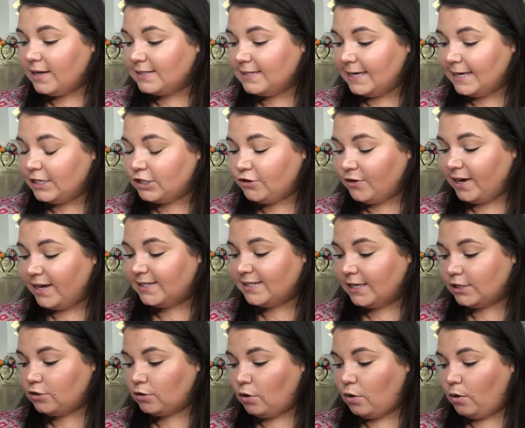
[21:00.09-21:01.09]
tea tree
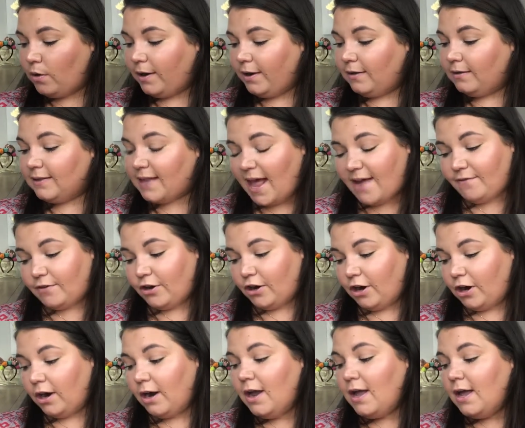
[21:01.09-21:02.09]
essential oil,
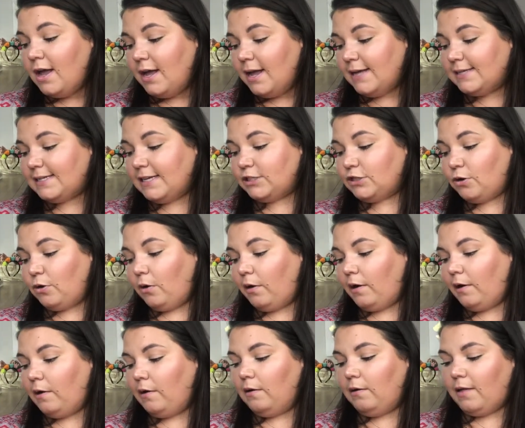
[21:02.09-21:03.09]
lavender essential
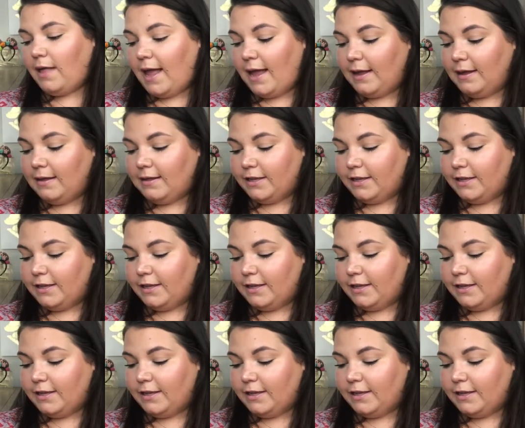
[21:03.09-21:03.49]
oil, and